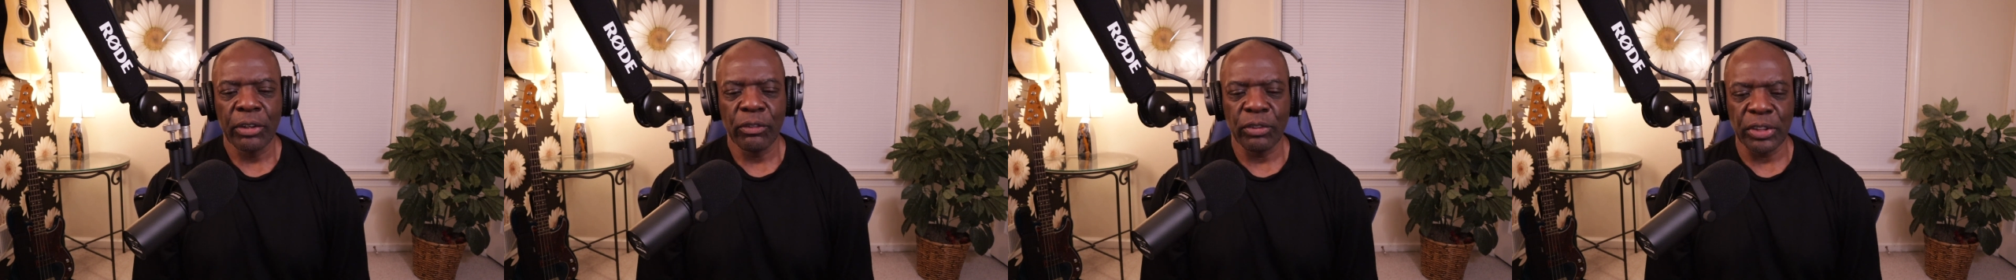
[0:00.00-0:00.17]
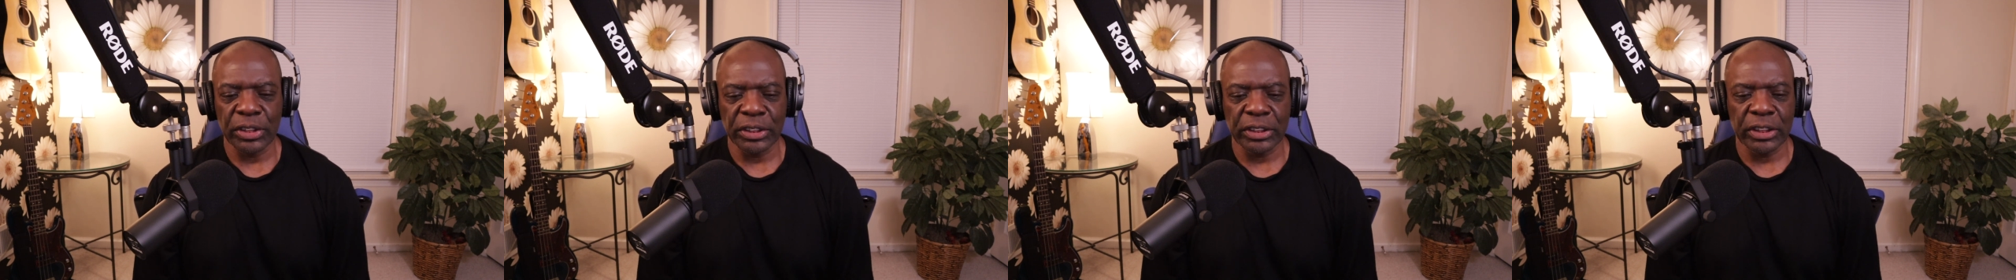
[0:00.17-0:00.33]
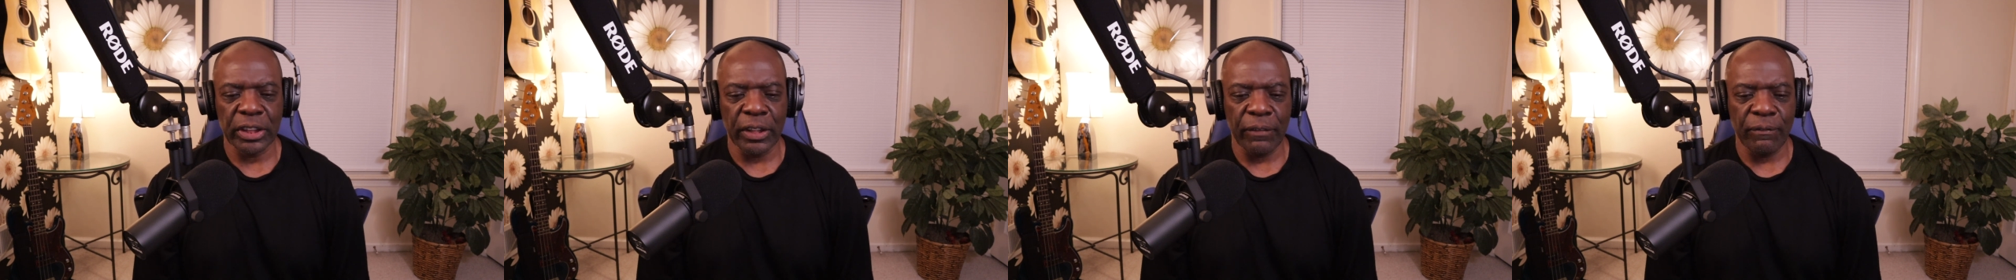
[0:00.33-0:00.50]

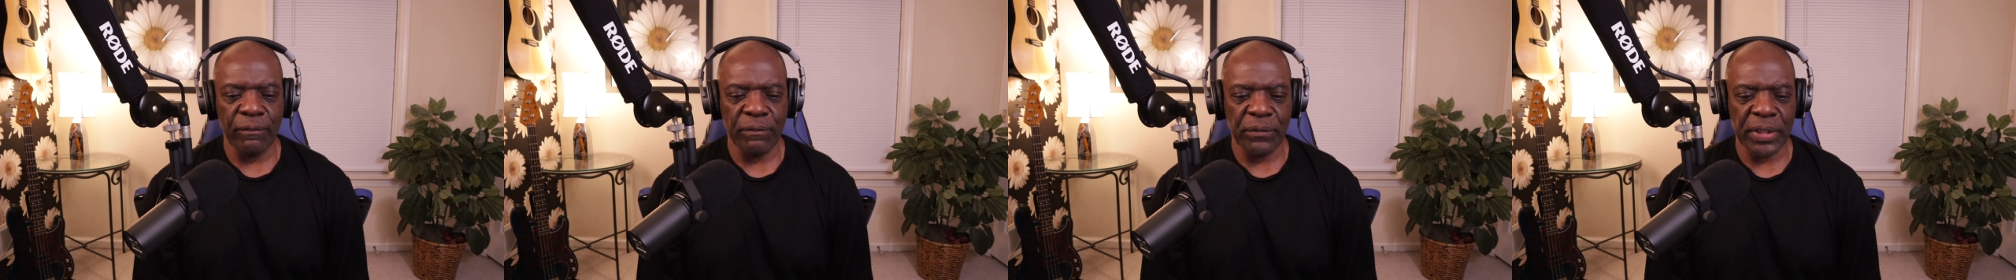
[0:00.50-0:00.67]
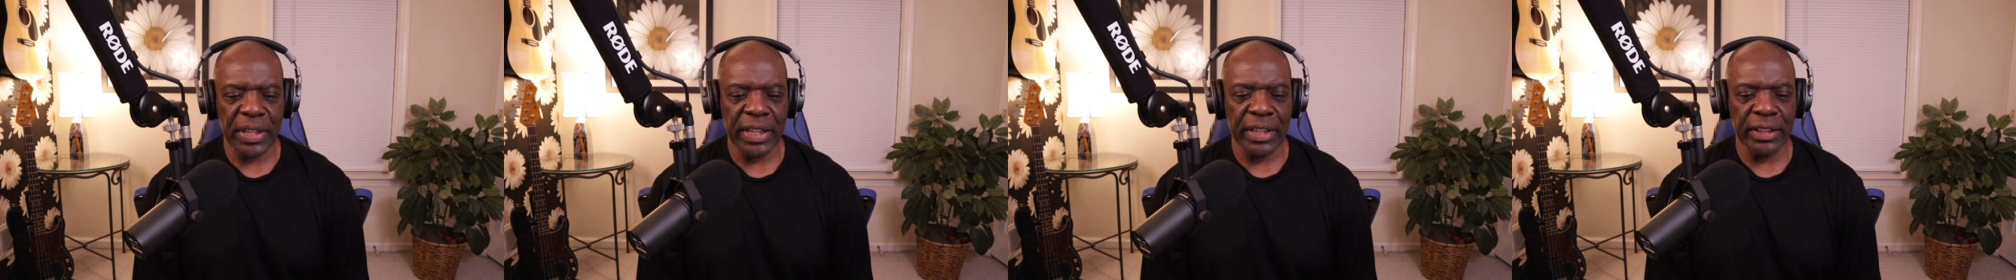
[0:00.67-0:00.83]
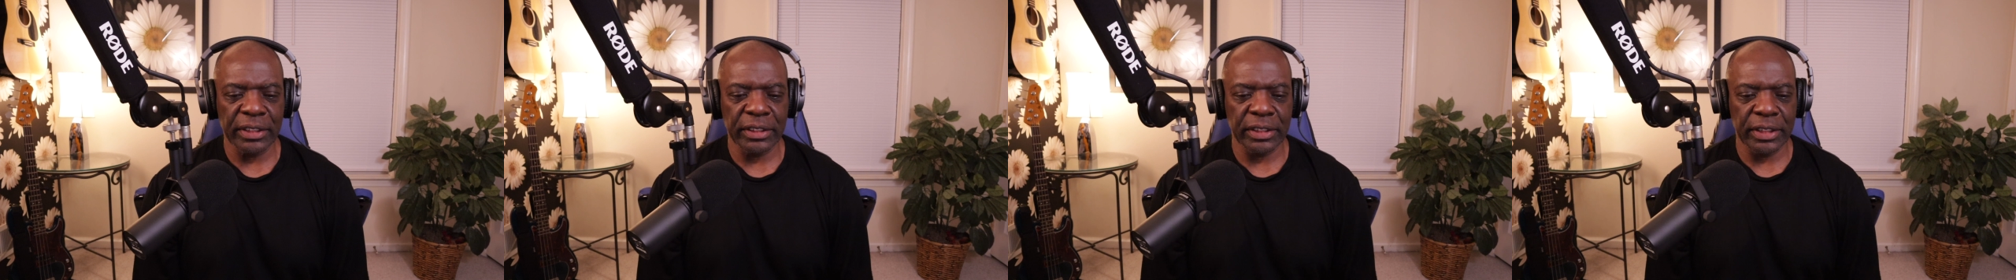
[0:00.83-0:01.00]
Christian
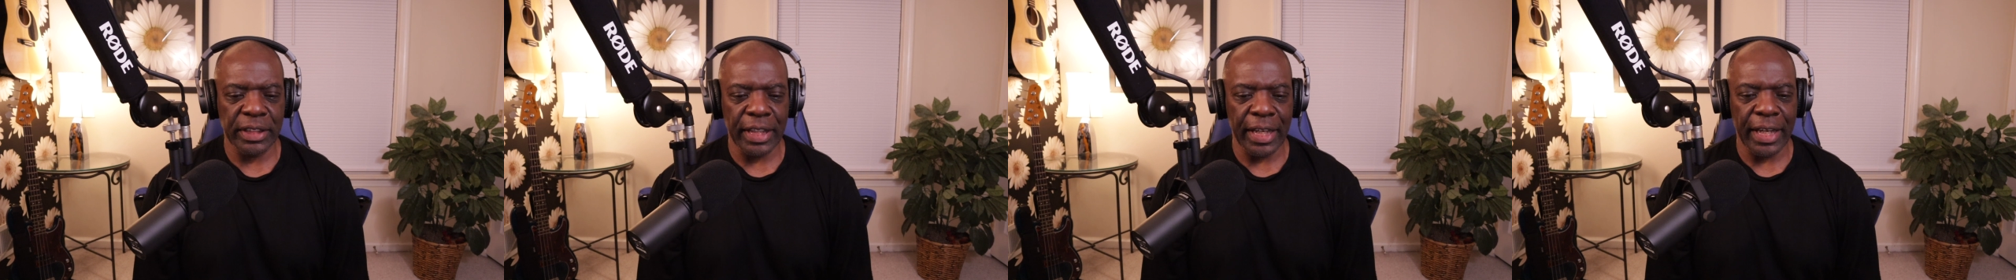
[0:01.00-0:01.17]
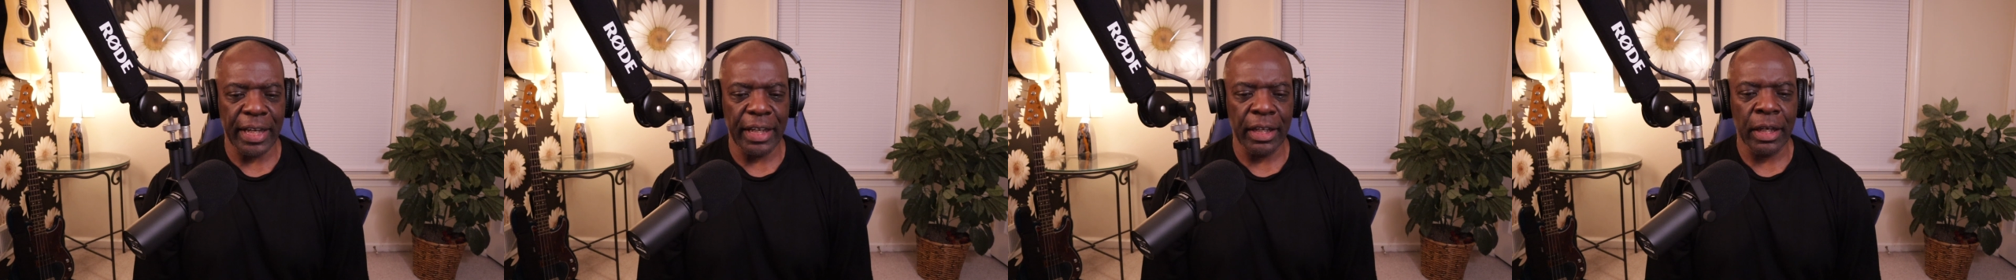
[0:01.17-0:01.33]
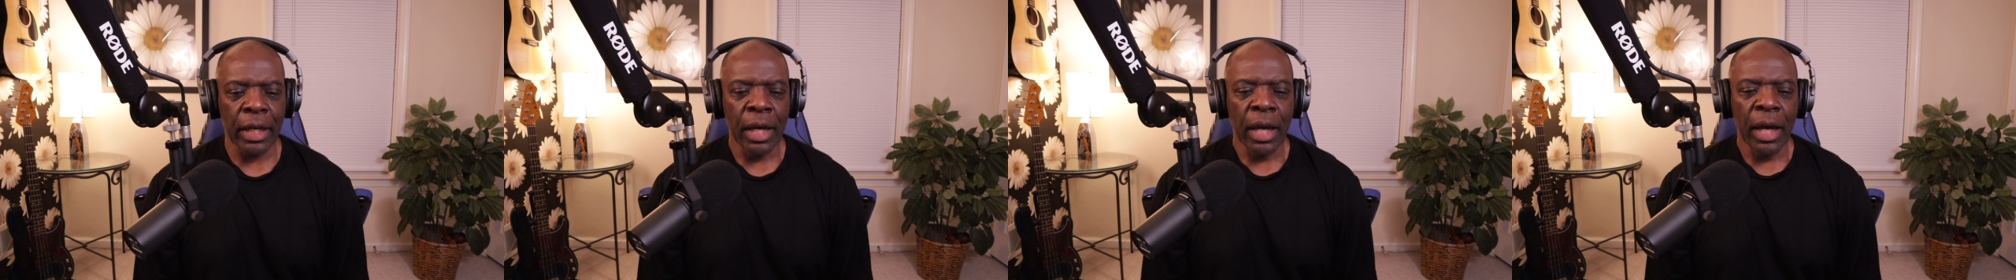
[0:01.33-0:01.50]
feast
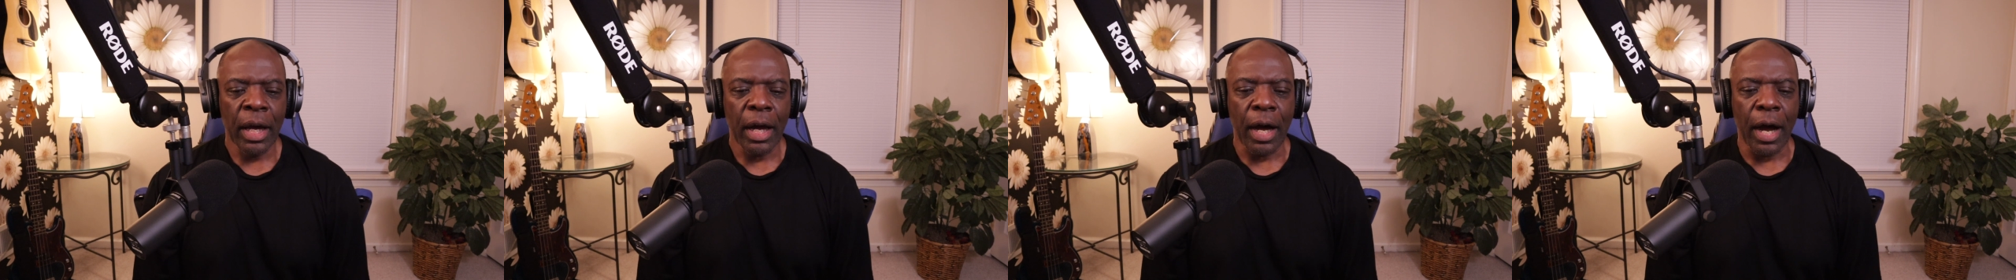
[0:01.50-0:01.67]
day